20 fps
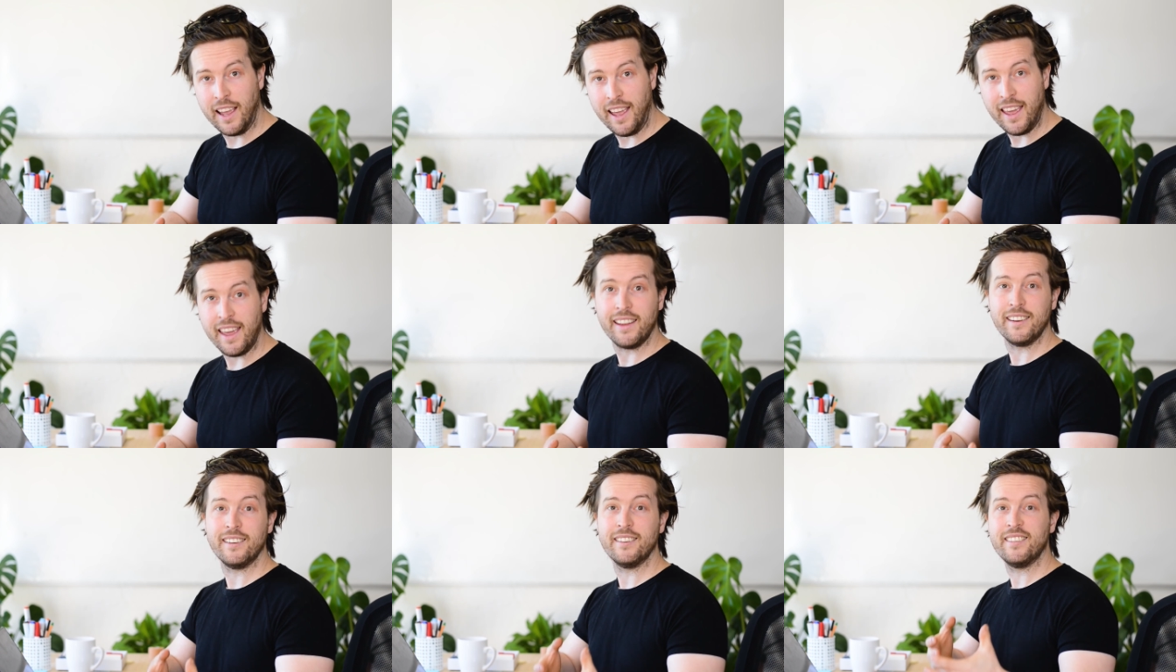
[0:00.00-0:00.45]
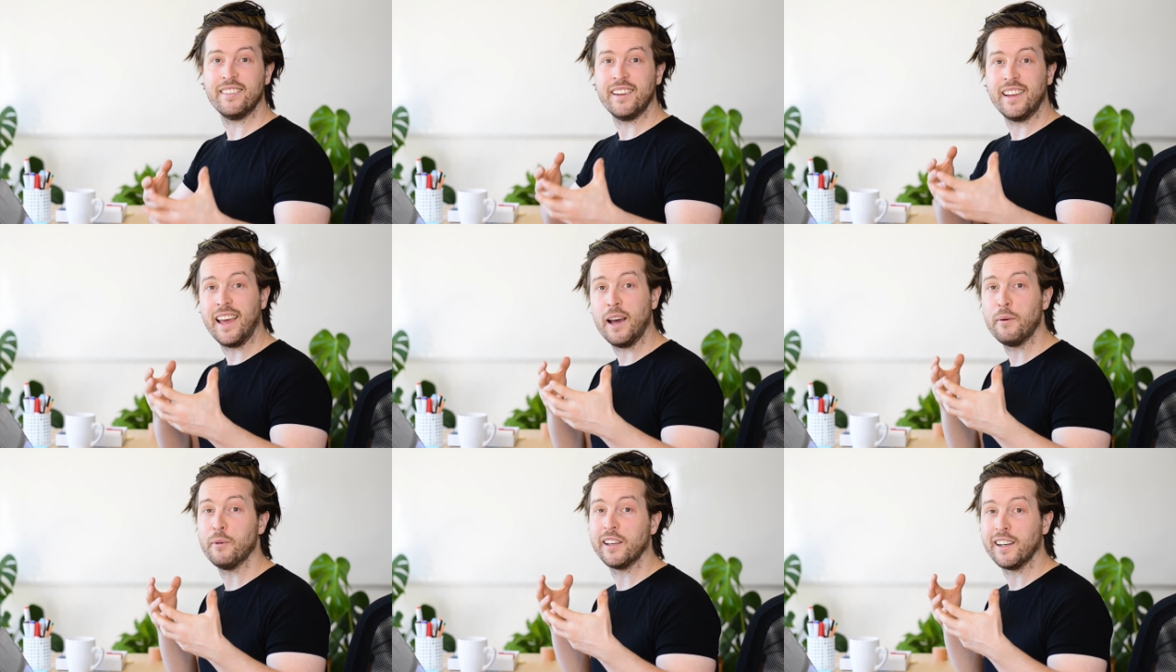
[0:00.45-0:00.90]
and
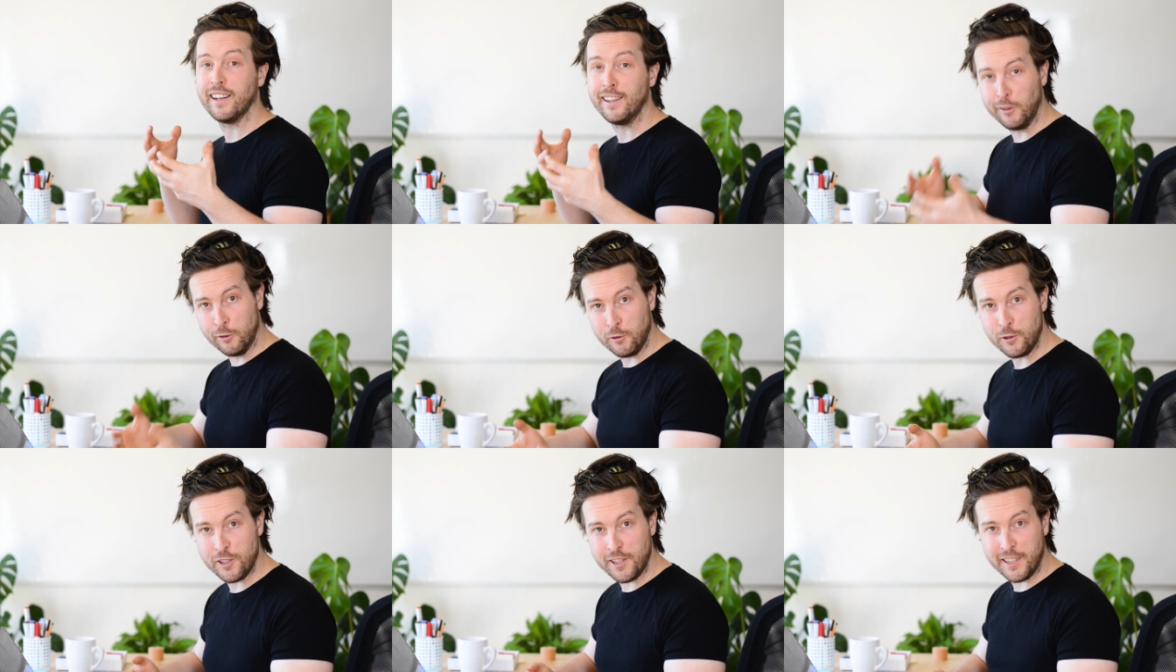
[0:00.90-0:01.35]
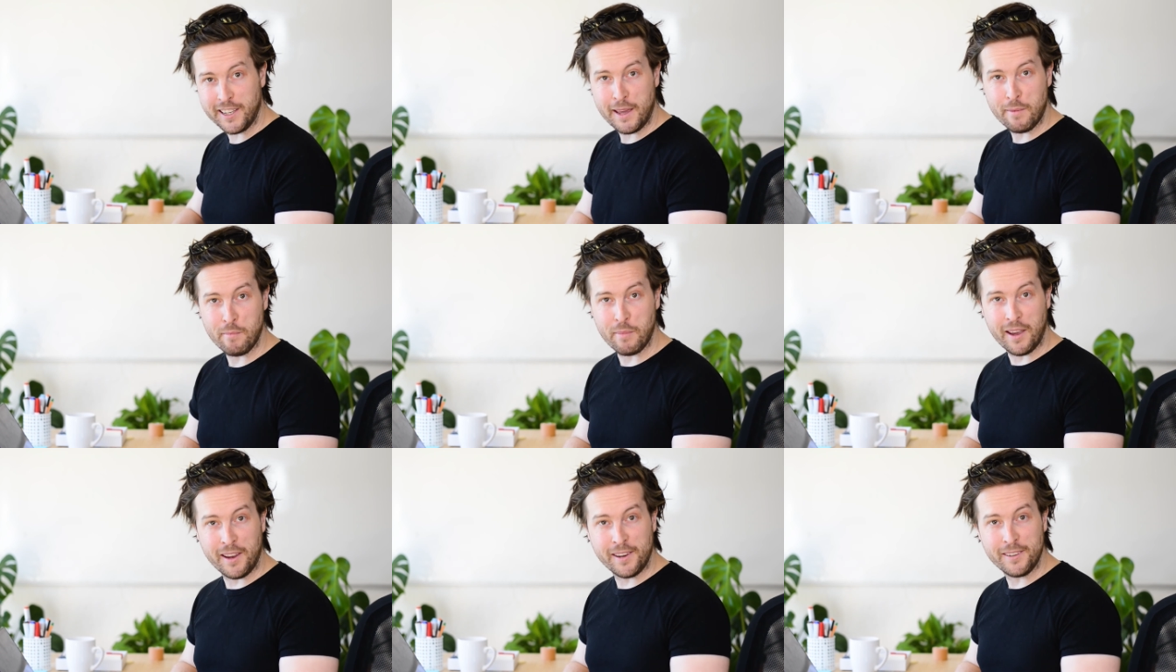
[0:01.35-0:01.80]
how we're going to launch the
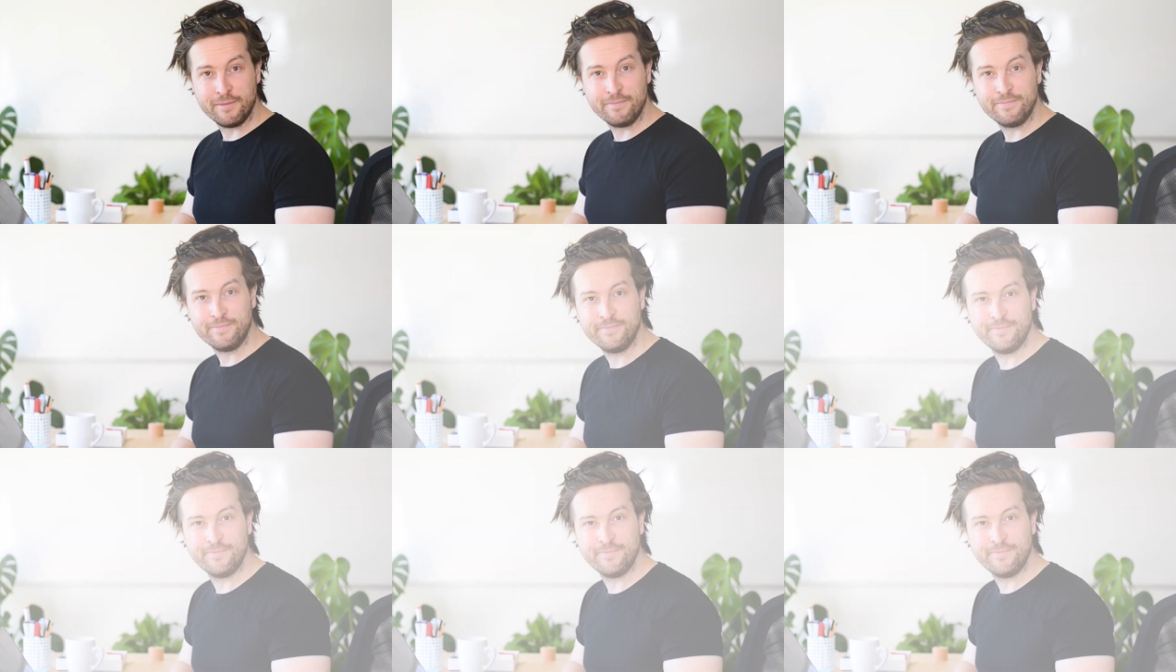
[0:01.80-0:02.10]
campaign.